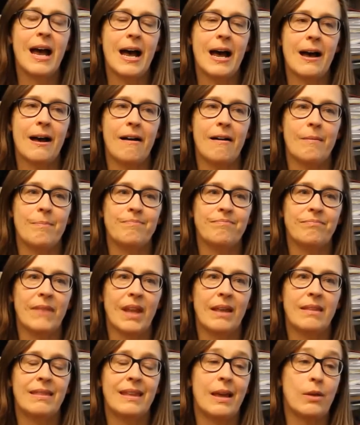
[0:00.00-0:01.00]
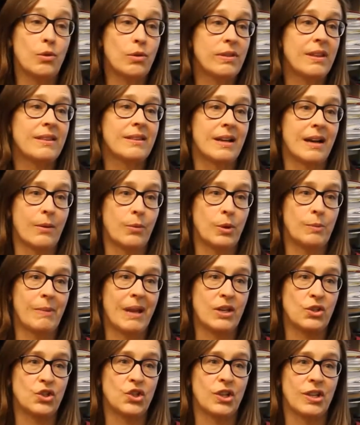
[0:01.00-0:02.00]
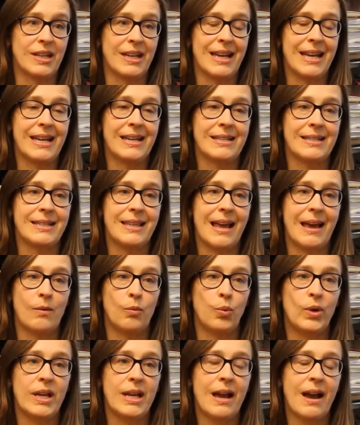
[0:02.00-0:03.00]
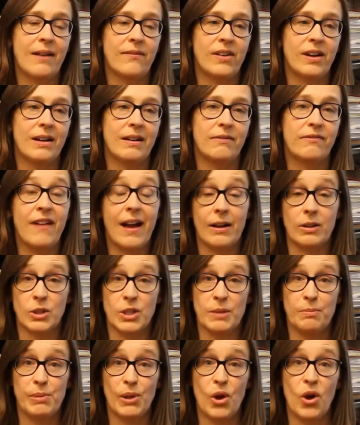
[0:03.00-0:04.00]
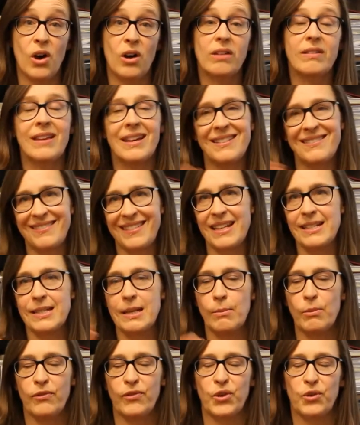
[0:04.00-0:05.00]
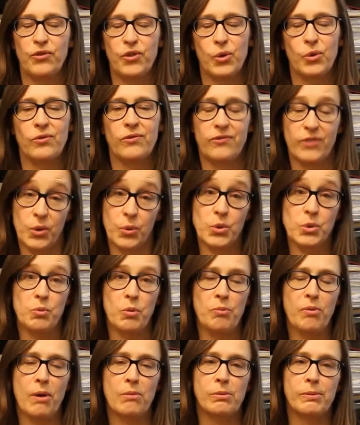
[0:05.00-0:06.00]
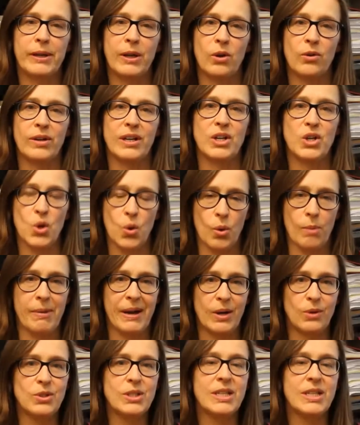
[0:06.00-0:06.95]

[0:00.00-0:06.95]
The other thing that I would mention is that we have a faculty blog that some of your viewers will probably already know about.